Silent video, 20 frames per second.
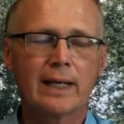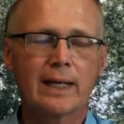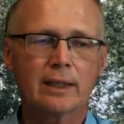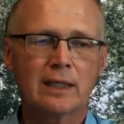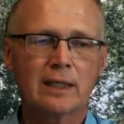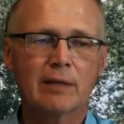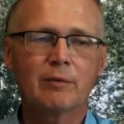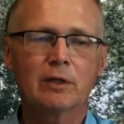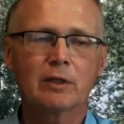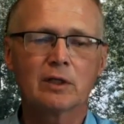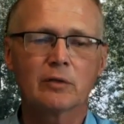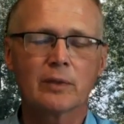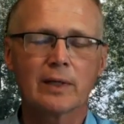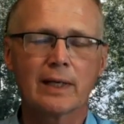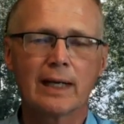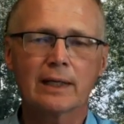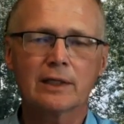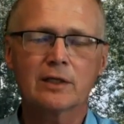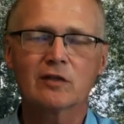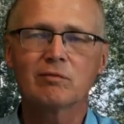chemically
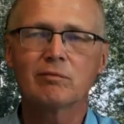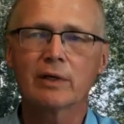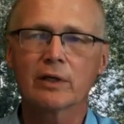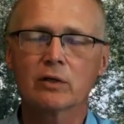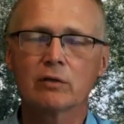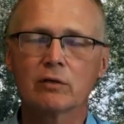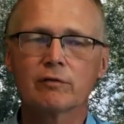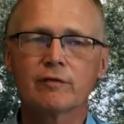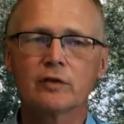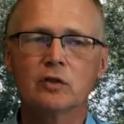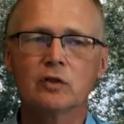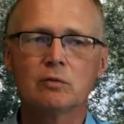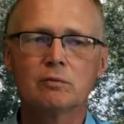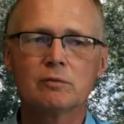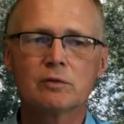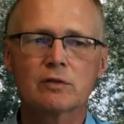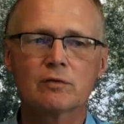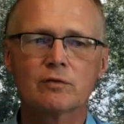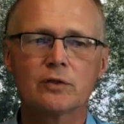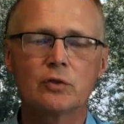reactive metal
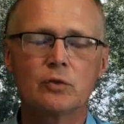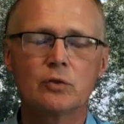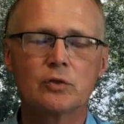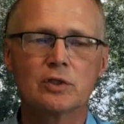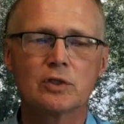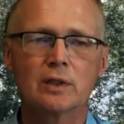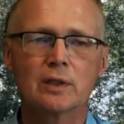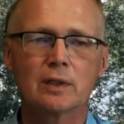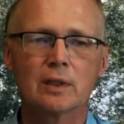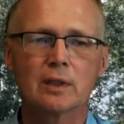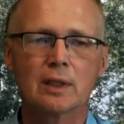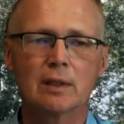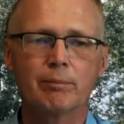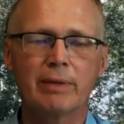films used in